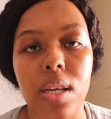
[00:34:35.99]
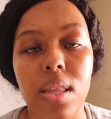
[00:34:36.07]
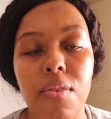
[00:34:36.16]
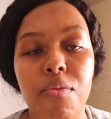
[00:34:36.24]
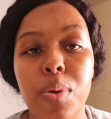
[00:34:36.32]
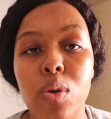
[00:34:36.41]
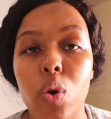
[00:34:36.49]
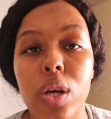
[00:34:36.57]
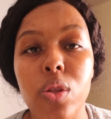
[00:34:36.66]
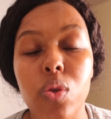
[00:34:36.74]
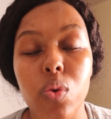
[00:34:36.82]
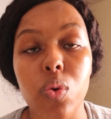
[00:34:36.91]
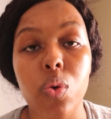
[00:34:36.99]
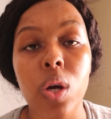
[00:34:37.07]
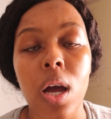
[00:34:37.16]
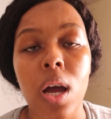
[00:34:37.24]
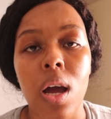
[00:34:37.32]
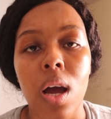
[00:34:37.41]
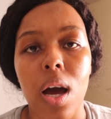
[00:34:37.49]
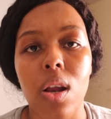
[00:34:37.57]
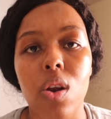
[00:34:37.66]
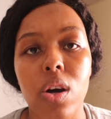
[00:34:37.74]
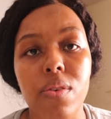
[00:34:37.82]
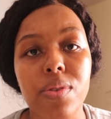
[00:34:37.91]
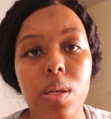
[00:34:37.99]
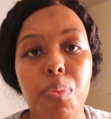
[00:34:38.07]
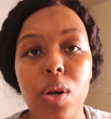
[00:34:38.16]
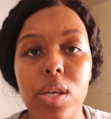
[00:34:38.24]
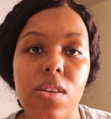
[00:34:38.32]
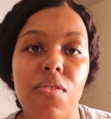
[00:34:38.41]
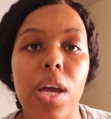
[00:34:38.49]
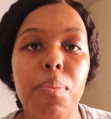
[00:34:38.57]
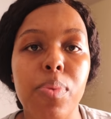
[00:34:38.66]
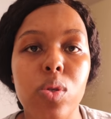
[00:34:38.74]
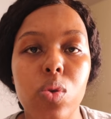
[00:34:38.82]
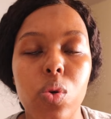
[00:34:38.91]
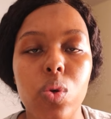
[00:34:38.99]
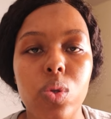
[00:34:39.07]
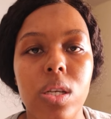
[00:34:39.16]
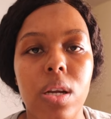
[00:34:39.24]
They've been going through a lot of depressive episodes,